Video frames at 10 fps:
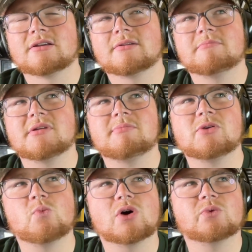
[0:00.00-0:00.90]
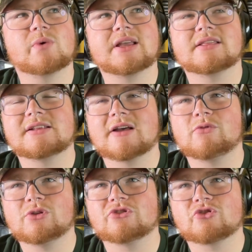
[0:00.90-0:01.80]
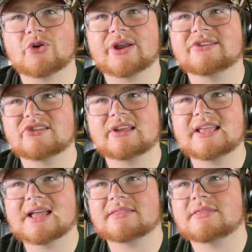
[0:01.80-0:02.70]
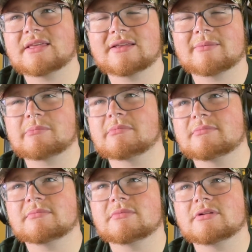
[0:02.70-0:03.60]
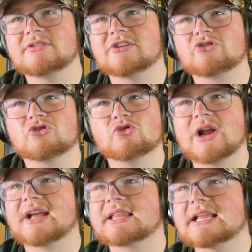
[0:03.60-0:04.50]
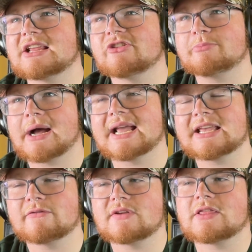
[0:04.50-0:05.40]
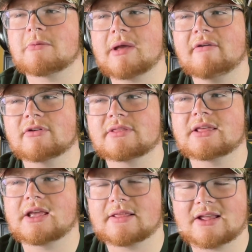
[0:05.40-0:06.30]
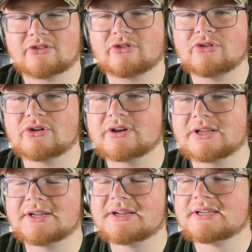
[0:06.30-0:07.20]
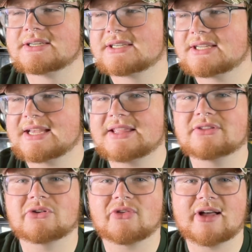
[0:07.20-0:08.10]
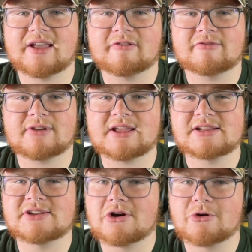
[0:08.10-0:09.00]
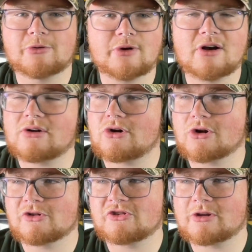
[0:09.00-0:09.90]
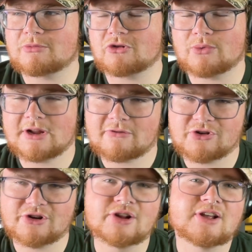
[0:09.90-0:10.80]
maybe one way the devil is trying to get them distracted is by giving them everything that's good in their life and no hardships or whatever.